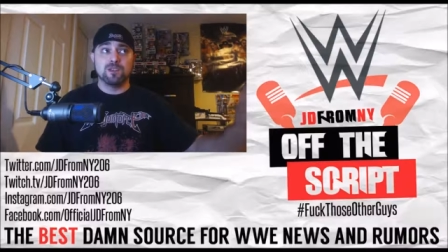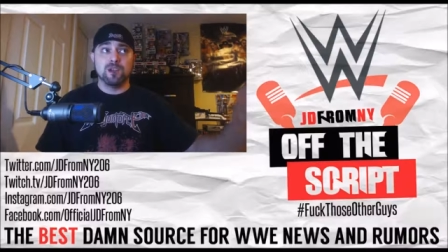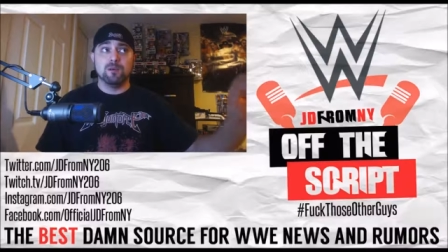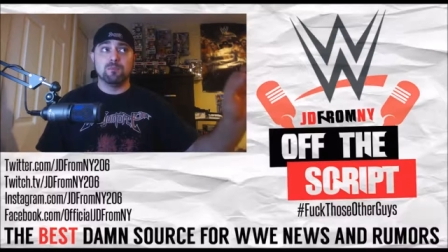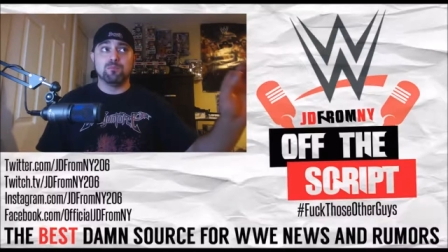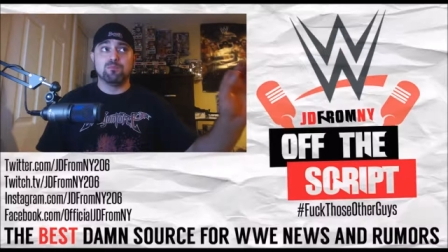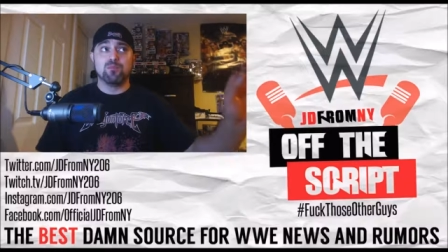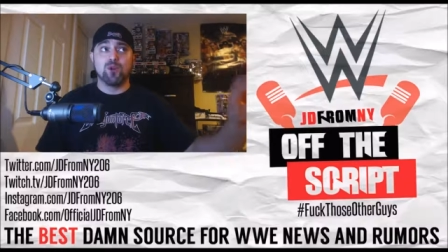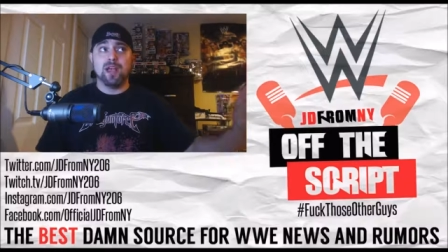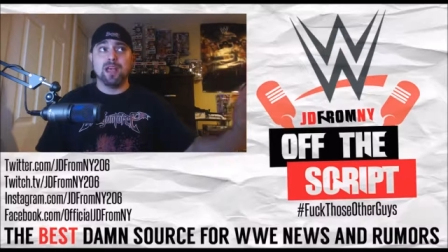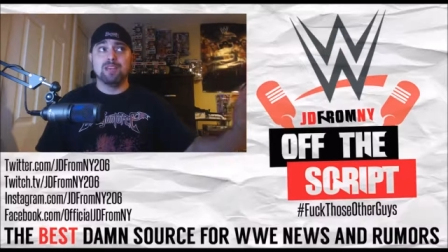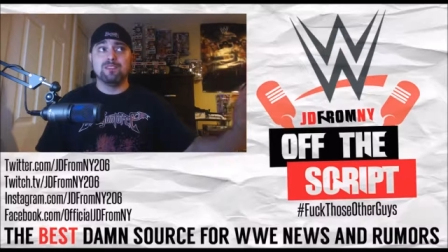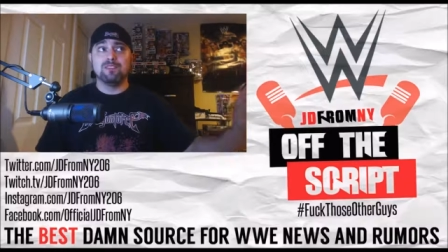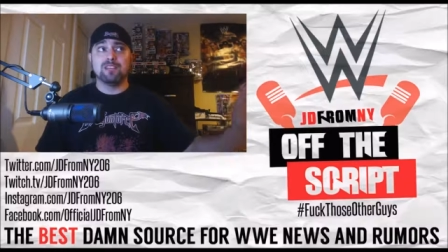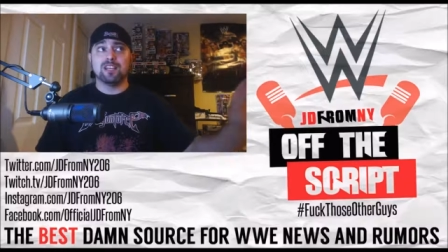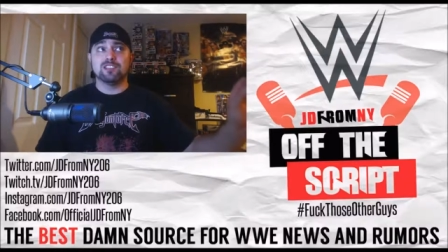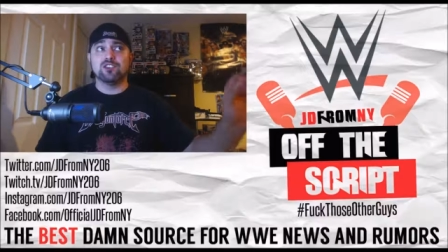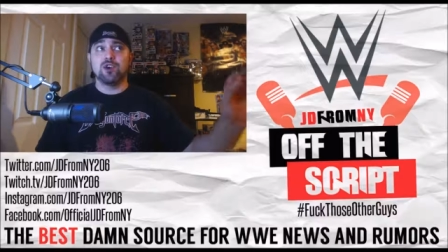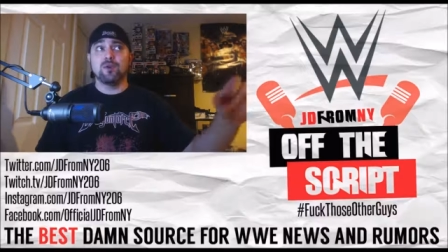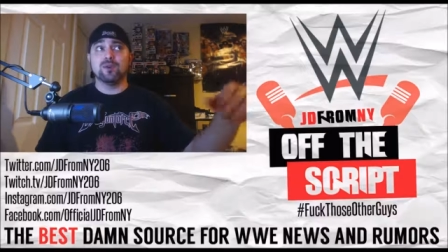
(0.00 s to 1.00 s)
a brand
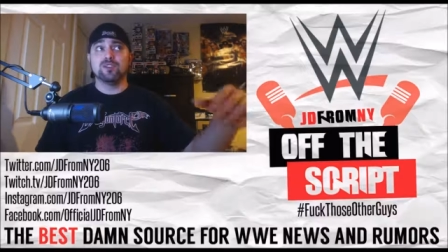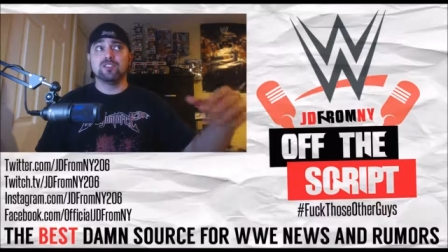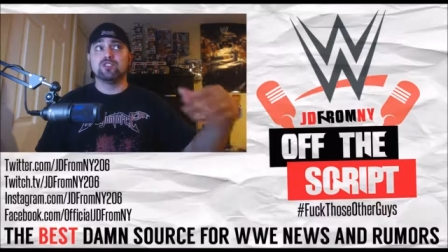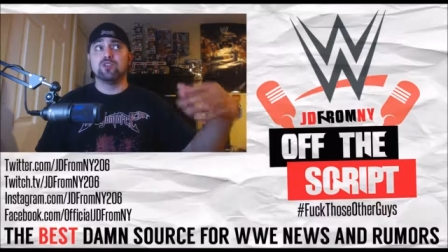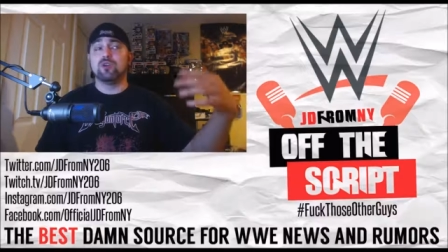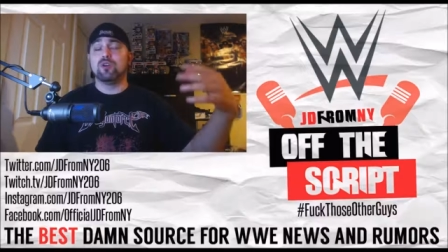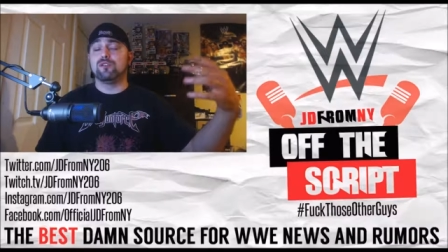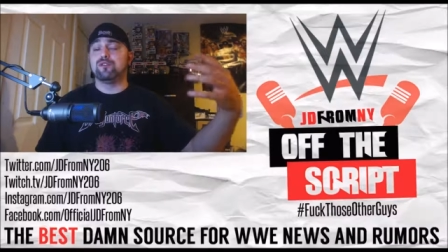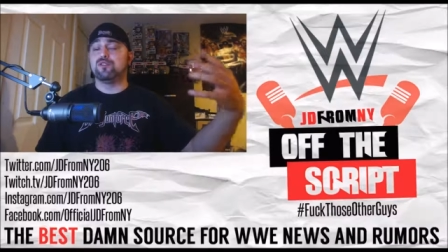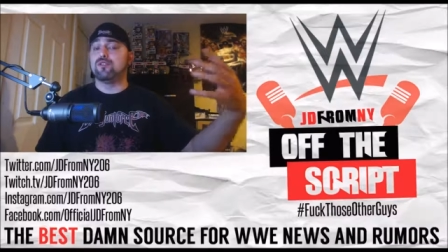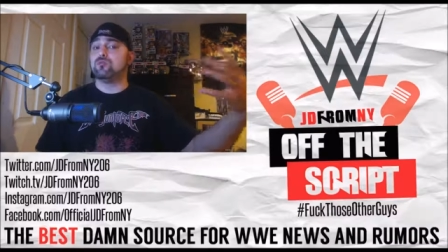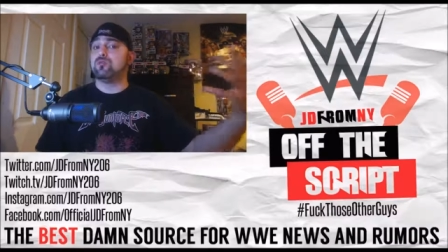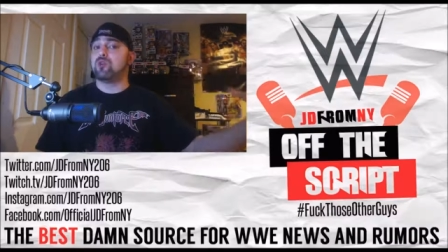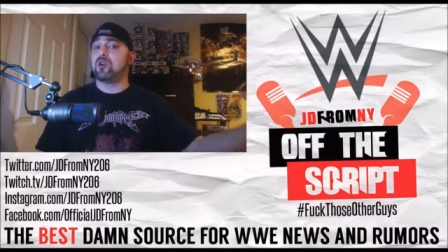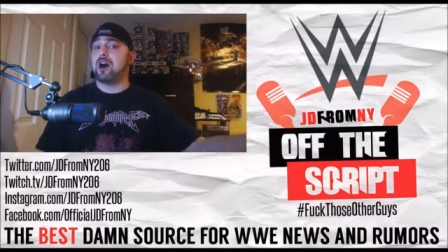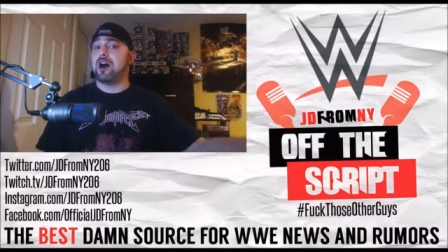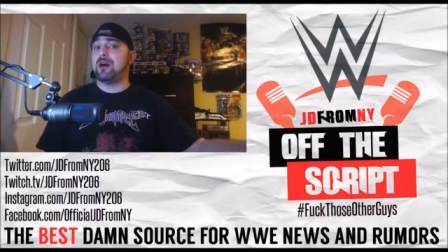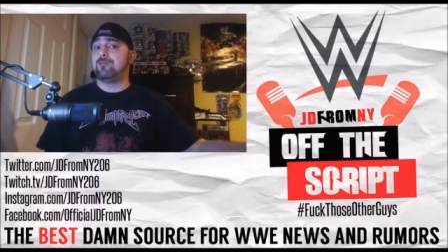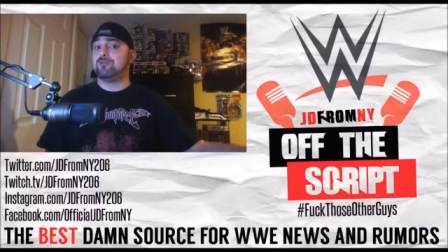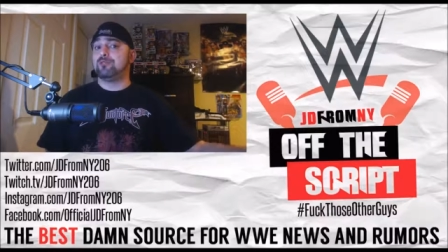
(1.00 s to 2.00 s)
that's going to offer more
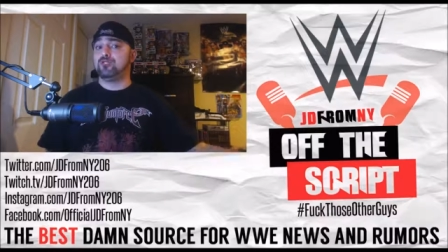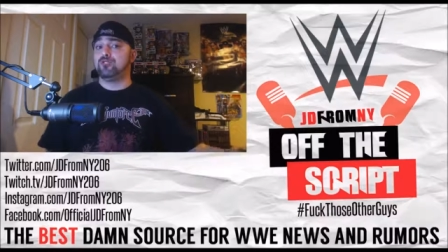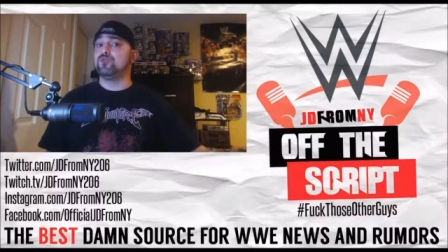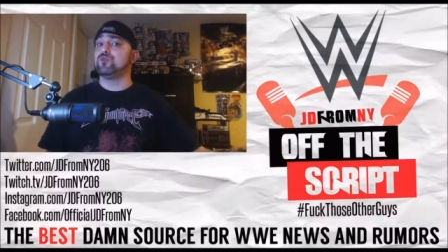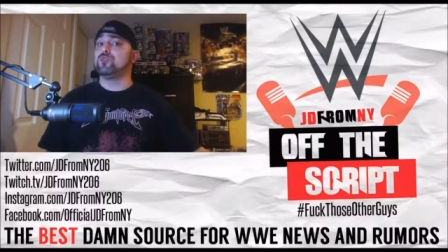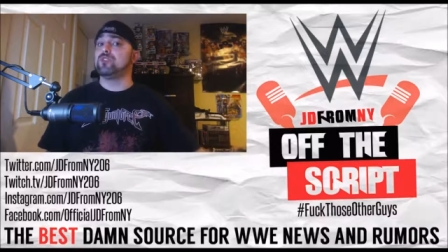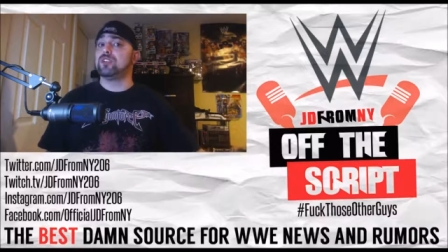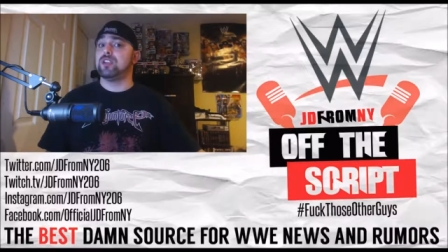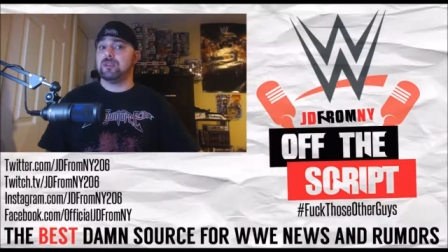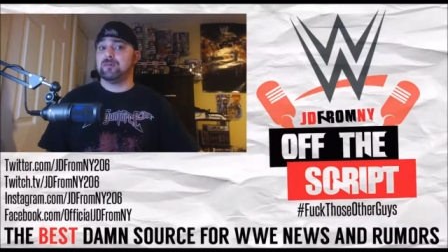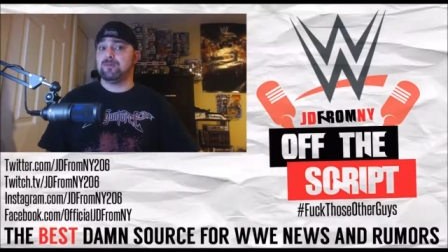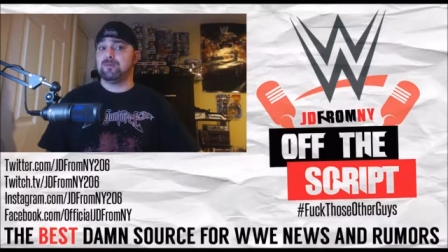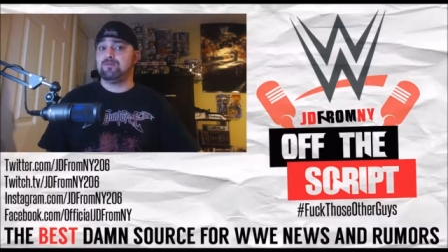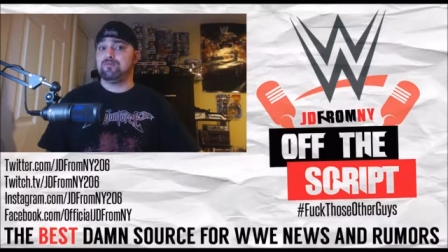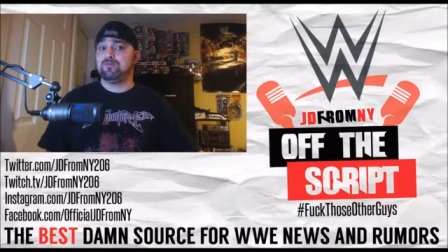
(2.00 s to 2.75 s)
opportunity.